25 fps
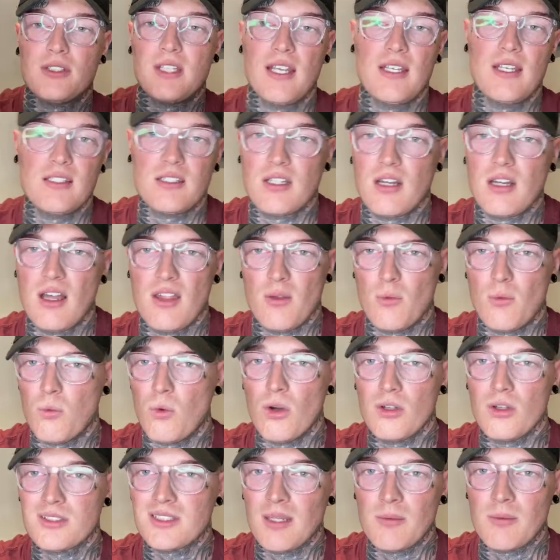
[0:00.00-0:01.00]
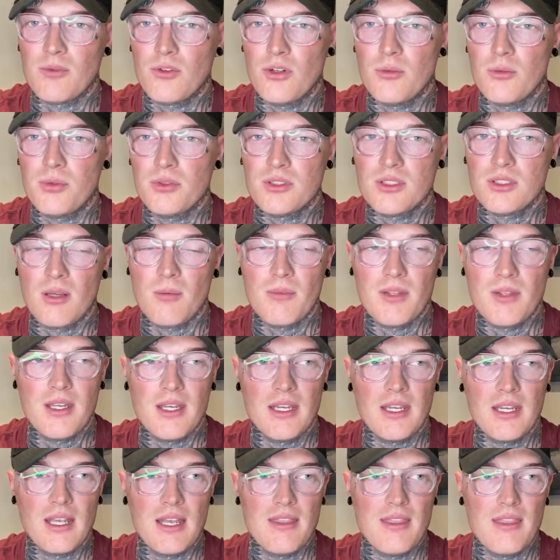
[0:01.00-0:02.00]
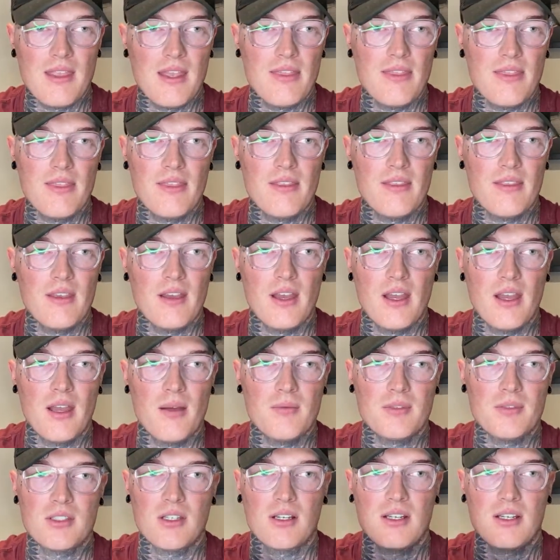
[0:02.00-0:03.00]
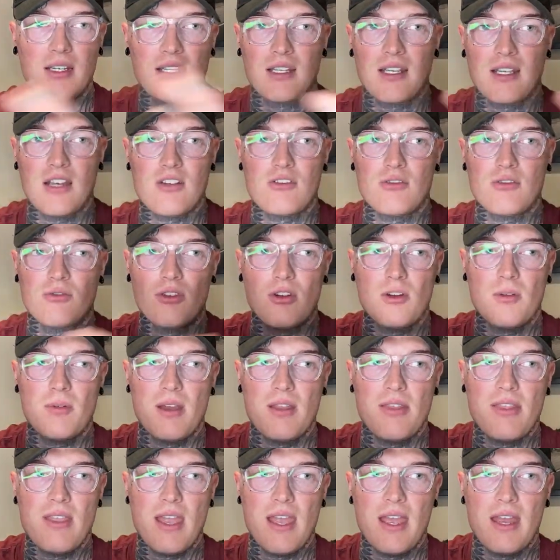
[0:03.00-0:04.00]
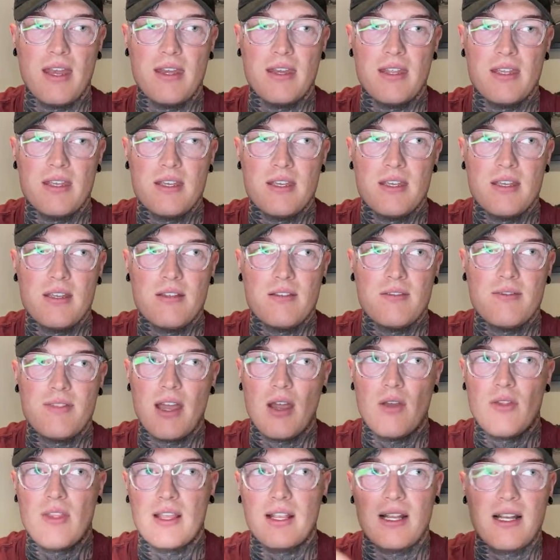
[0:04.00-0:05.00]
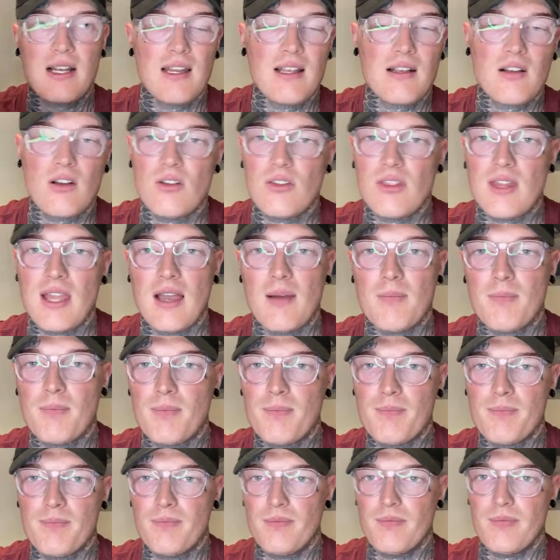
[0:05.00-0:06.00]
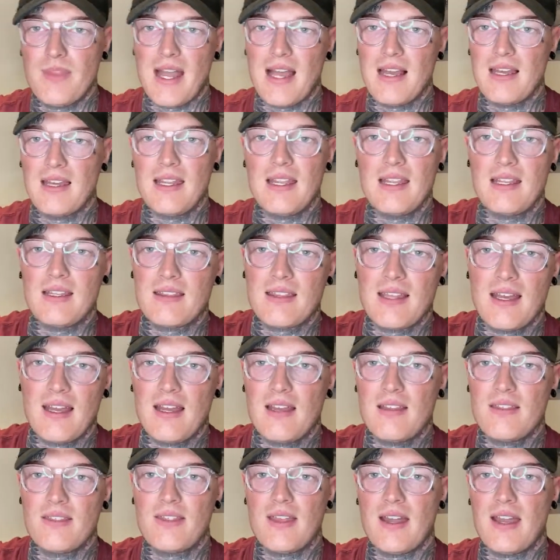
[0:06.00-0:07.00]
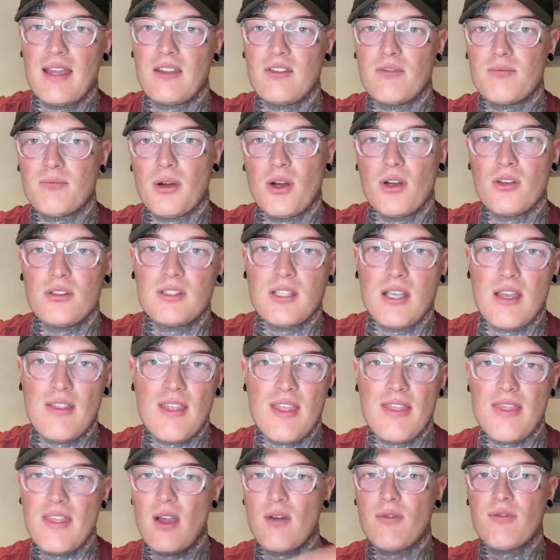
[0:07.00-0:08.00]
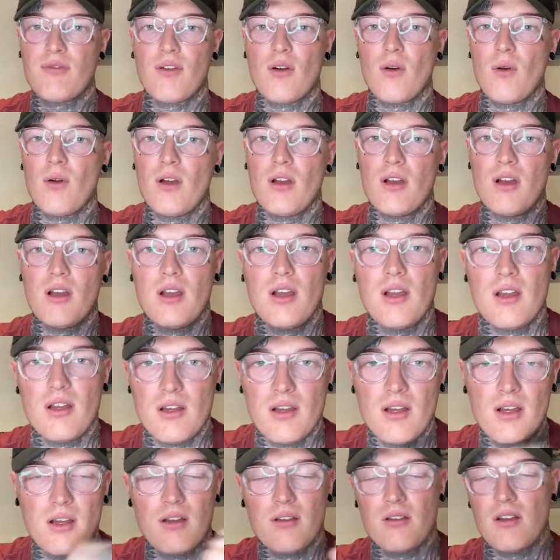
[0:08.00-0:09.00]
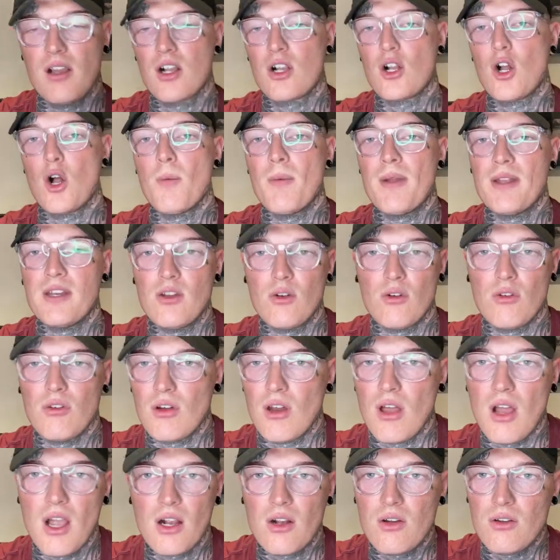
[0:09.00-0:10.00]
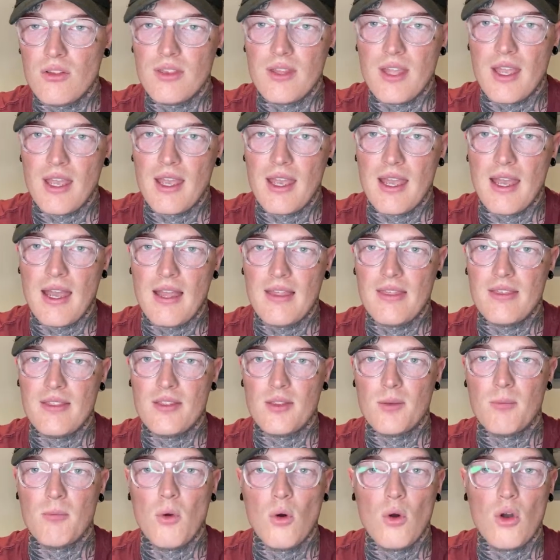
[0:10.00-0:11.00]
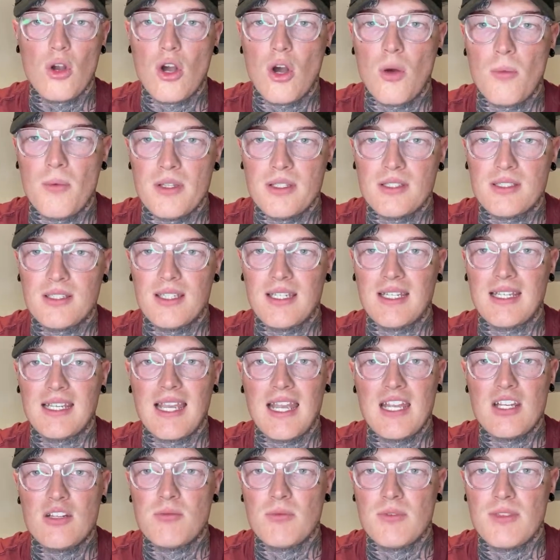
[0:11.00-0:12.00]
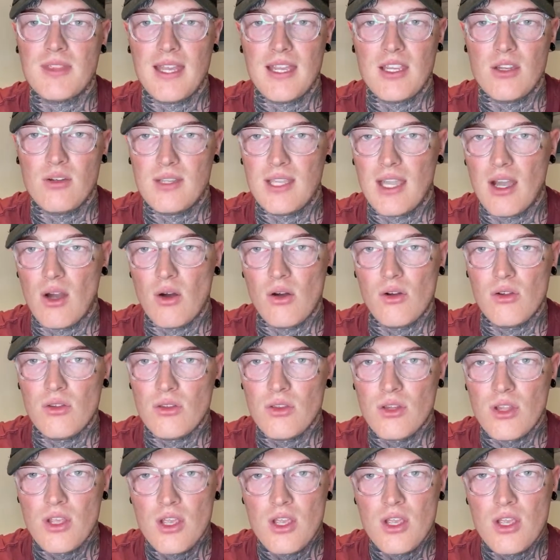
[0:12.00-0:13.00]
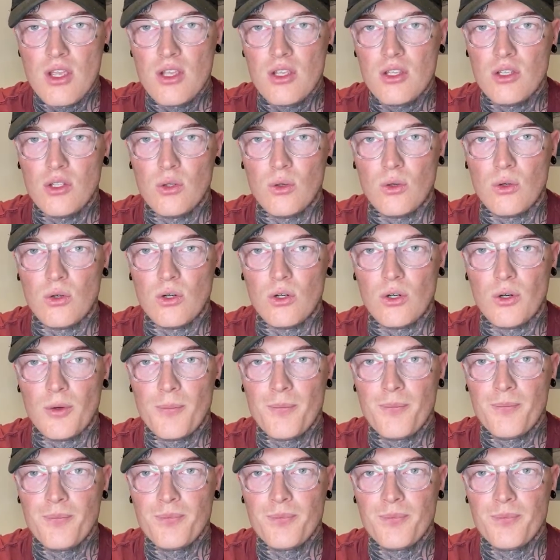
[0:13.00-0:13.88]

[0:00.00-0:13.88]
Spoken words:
it into like the WhatsApp group or something, and then it's like an engagement group, and then they'll then click on that link that you've posted, and then they'll throw a comment or a like on there. And the more comments and engagement that you get on your